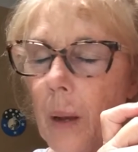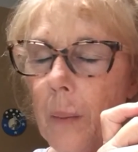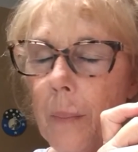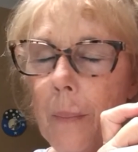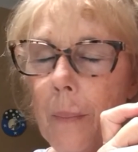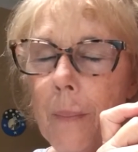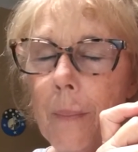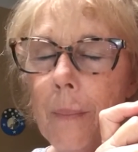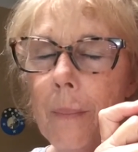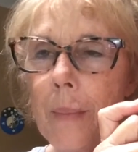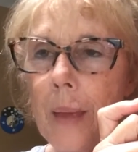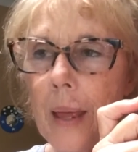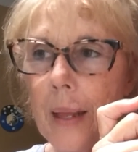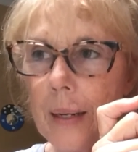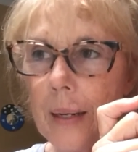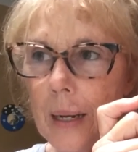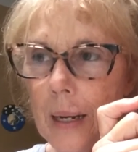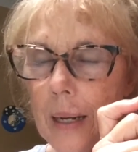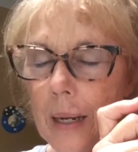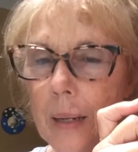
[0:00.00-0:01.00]

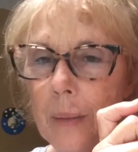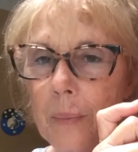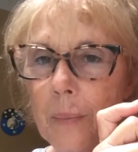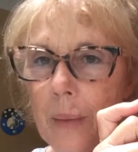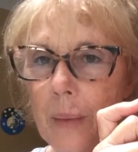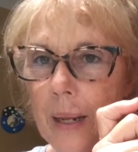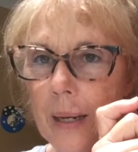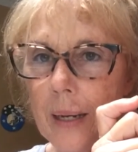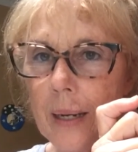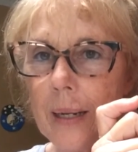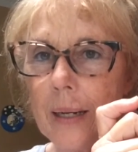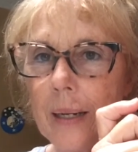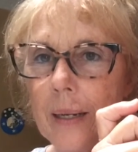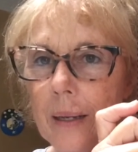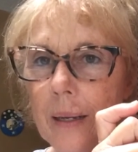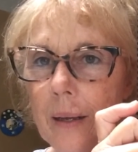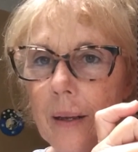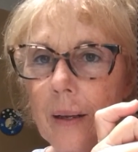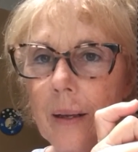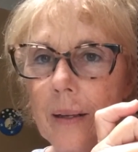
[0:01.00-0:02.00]
many, many
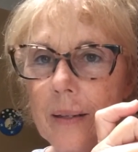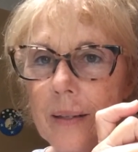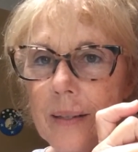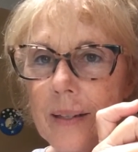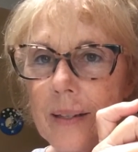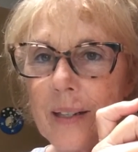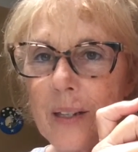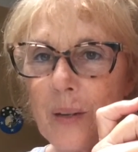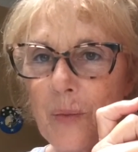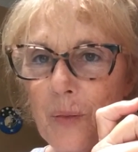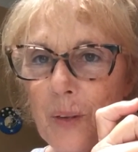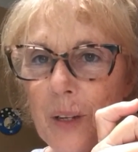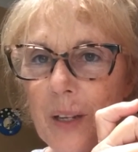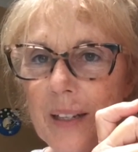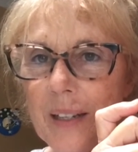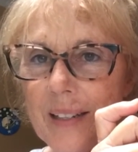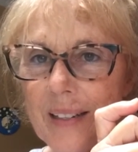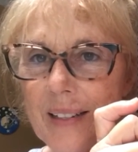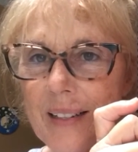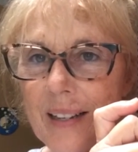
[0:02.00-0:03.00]

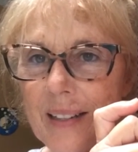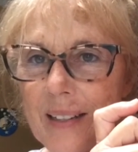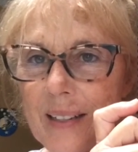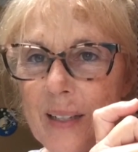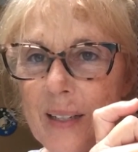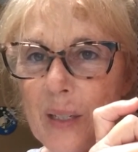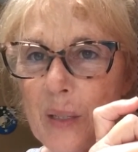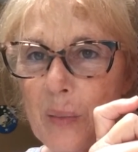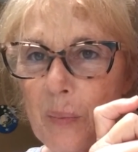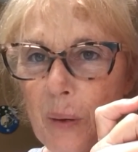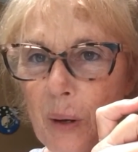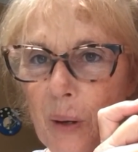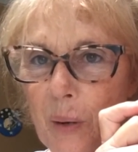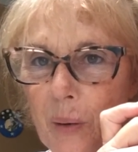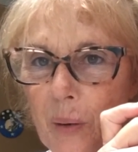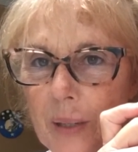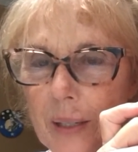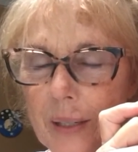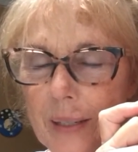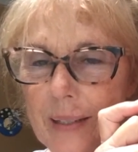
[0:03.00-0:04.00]
significant Texas
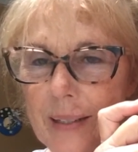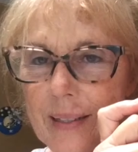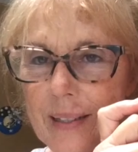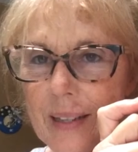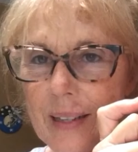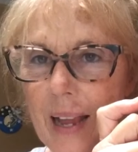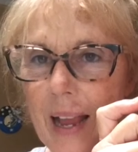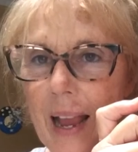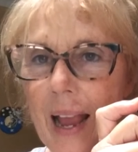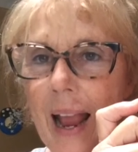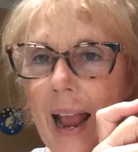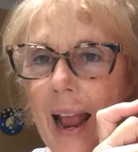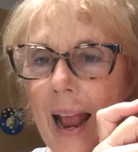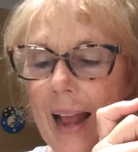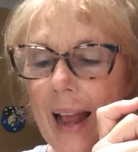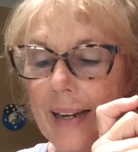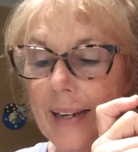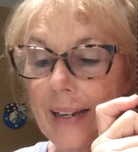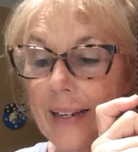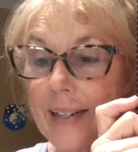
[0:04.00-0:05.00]
poets,
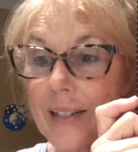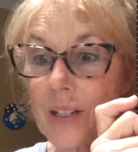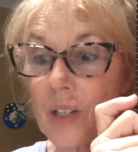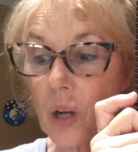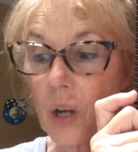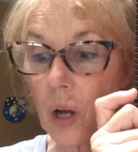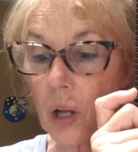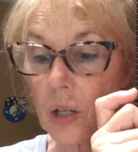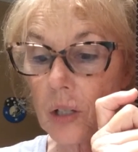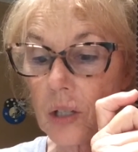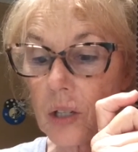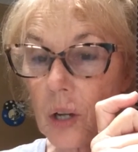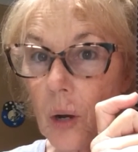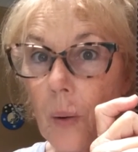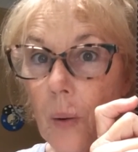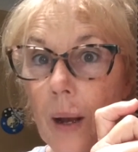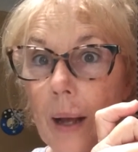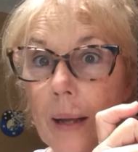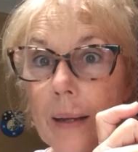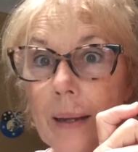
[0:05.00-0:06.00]
and it is
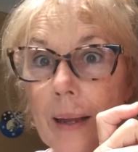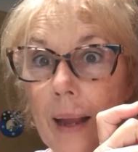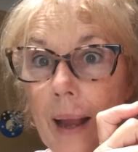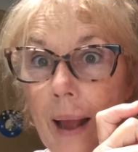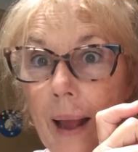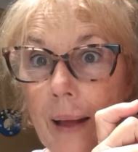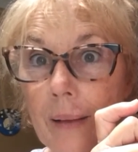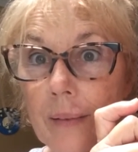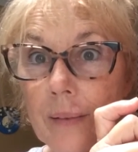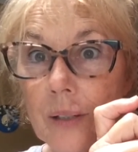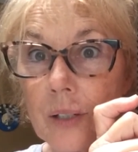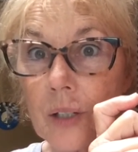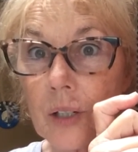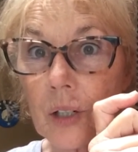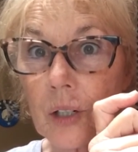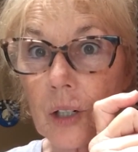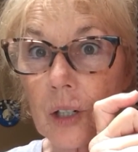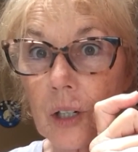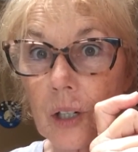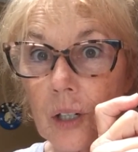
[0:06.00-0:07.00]
also a
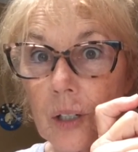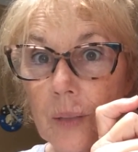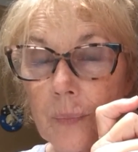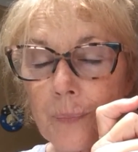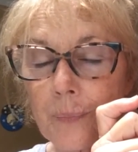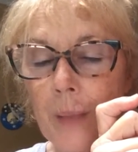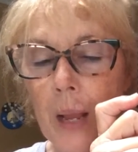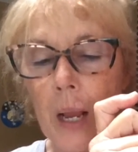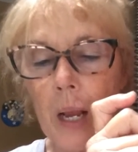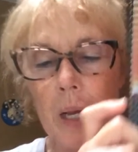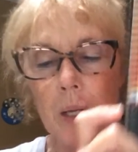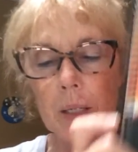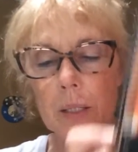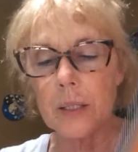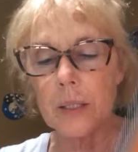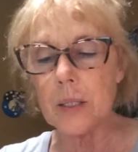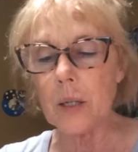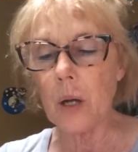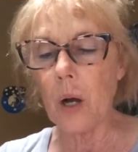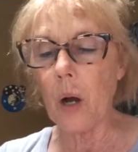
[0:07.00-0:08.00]
calendar.
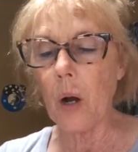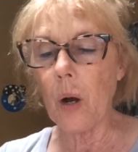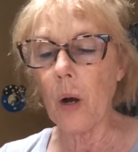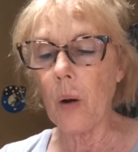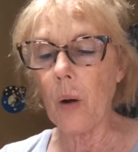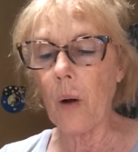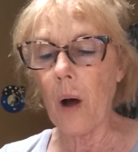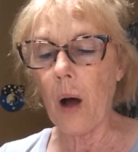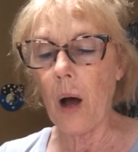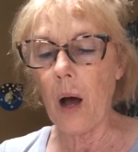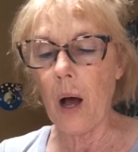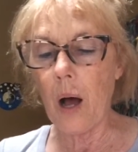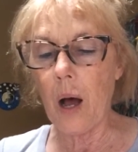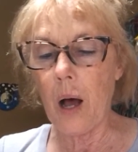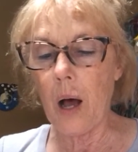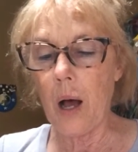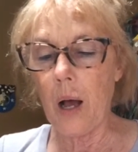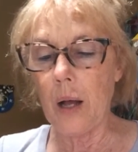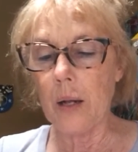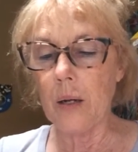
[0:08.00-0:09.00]
So
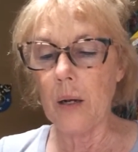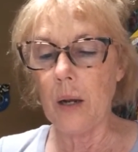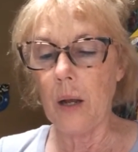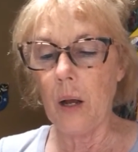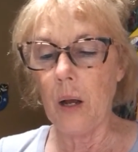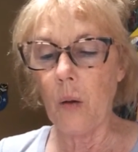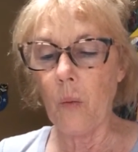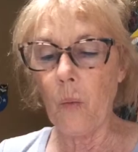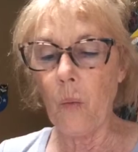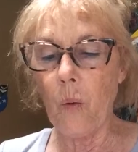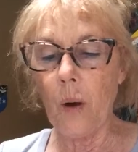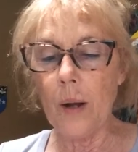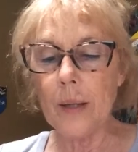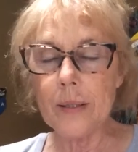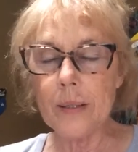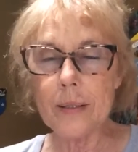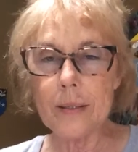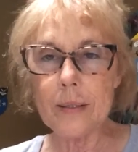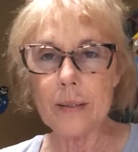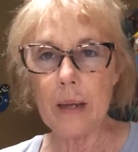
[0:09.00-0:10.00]
on
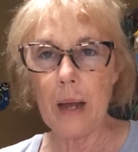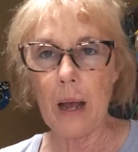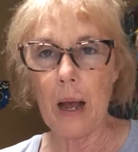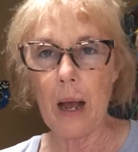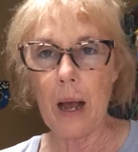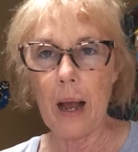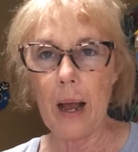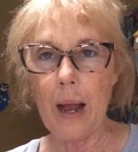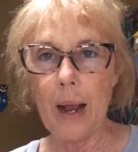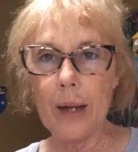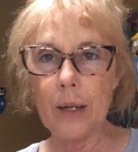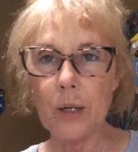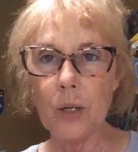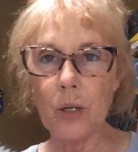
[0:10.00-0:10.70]
one side